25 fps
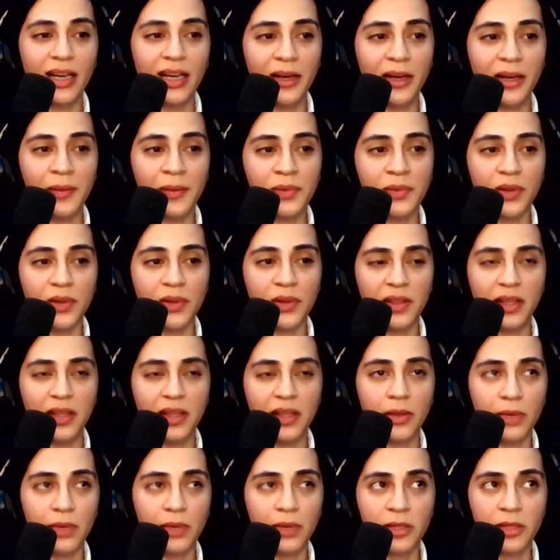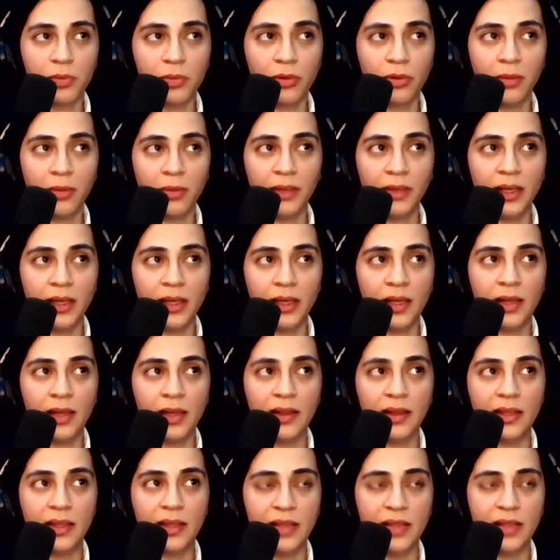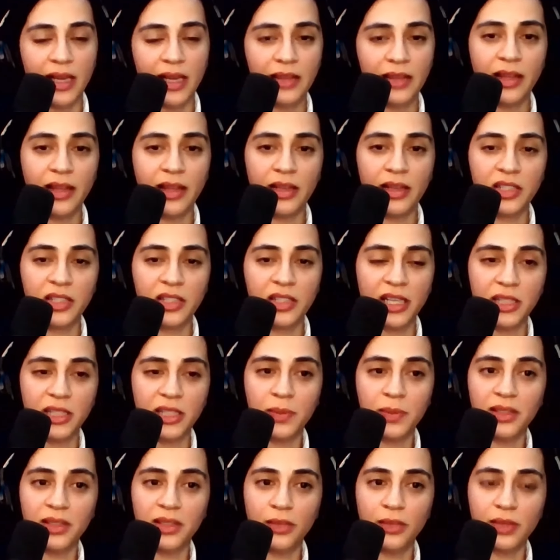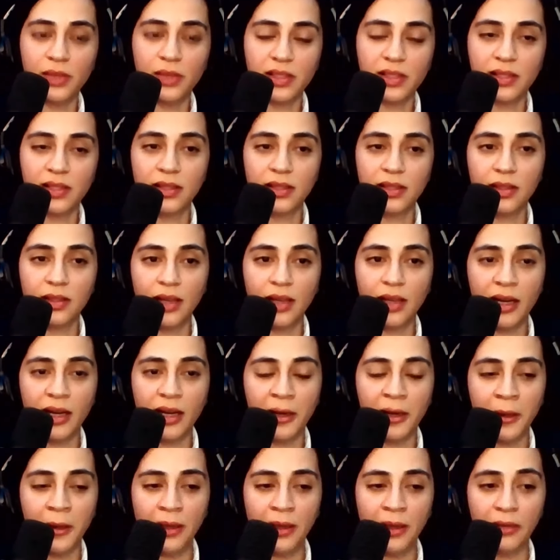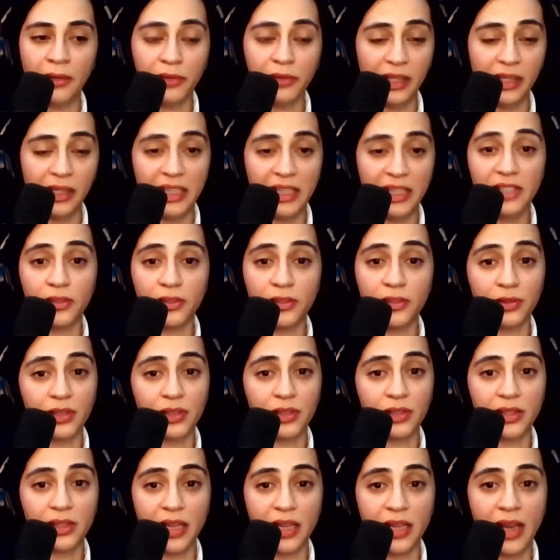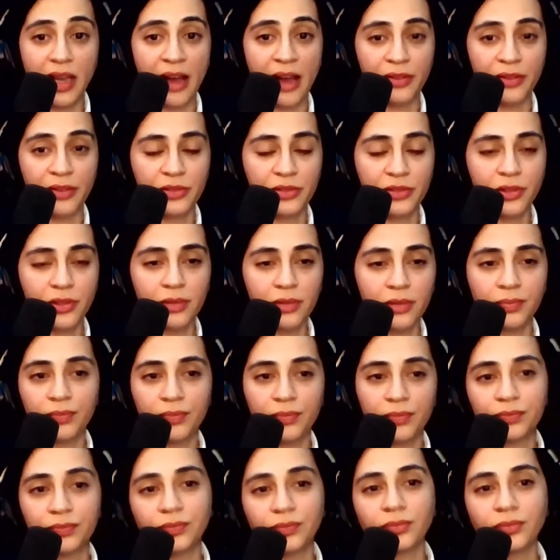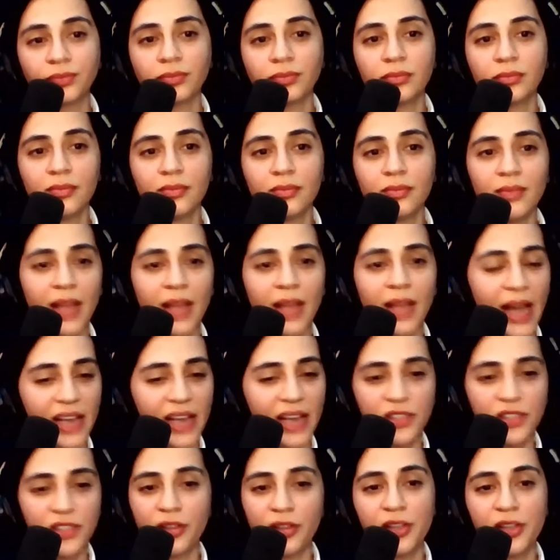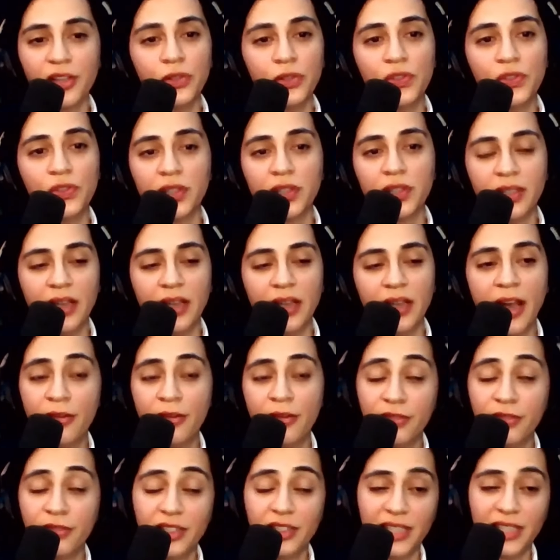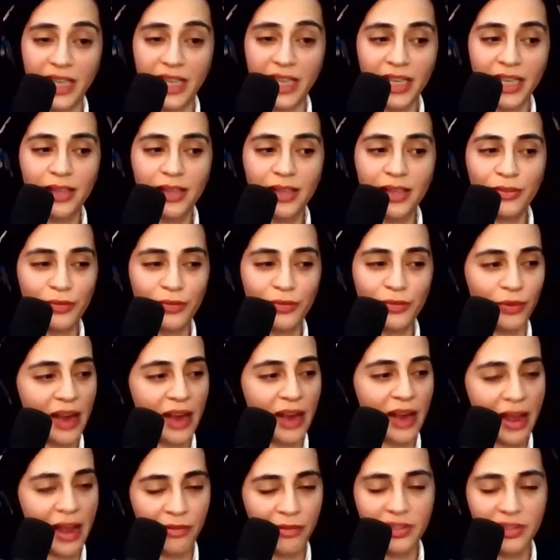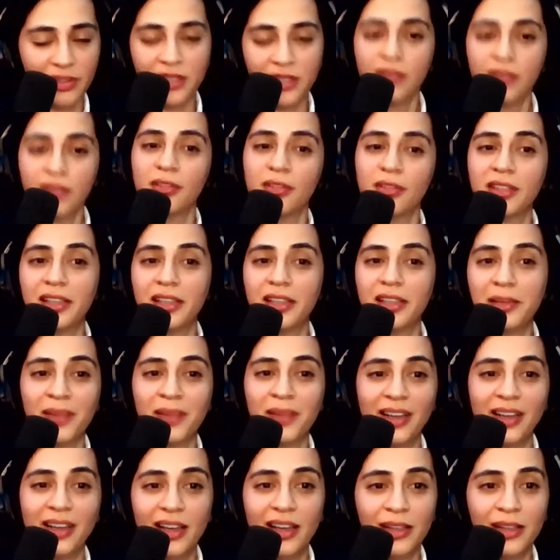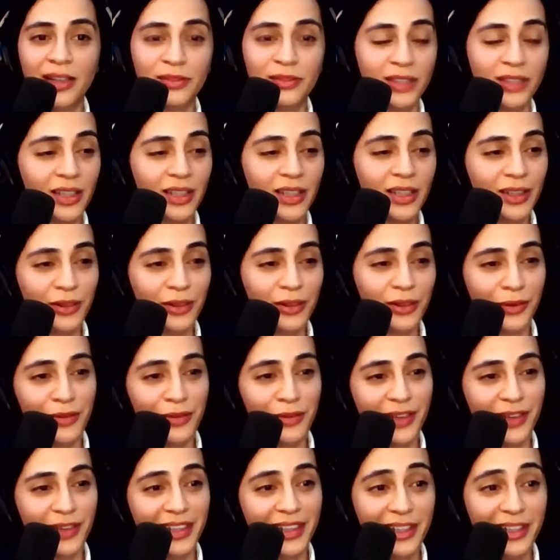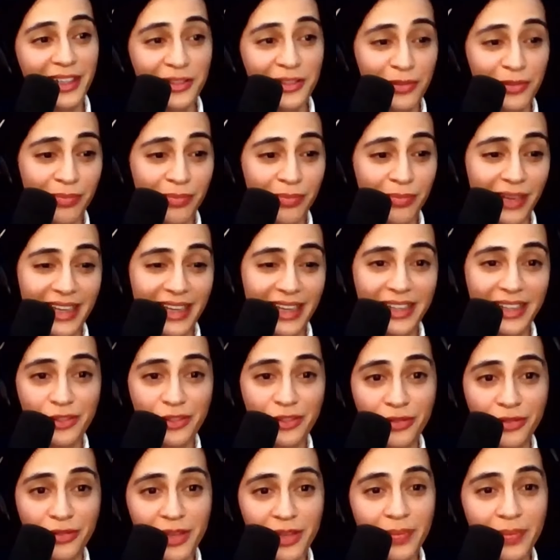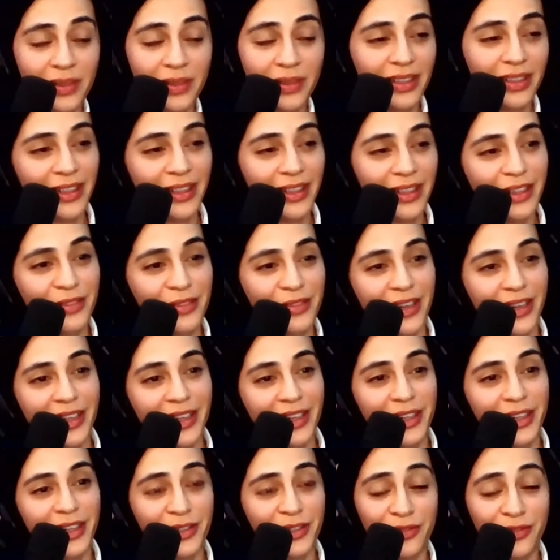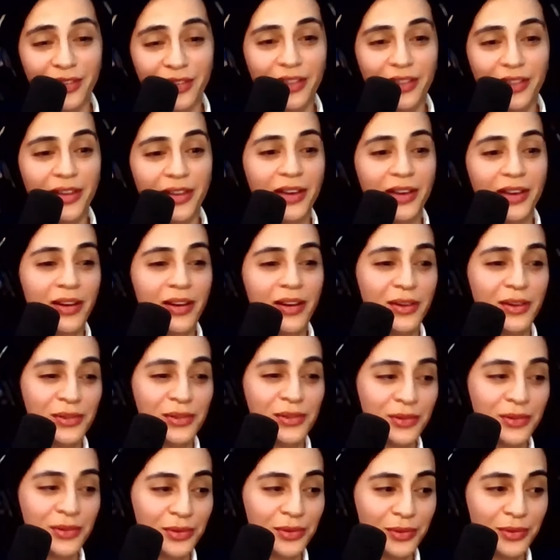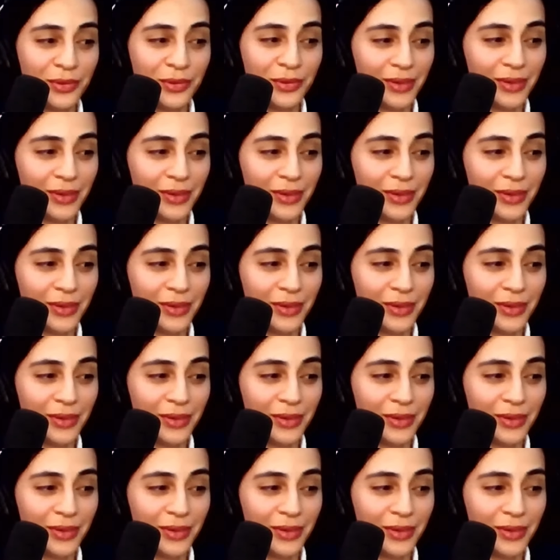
So I think it was probably the day that ChatGPT was released, or the day after, I started using it every day for every single thing in my life. You know, if I needed to plan a trip, if I needed to figure out how to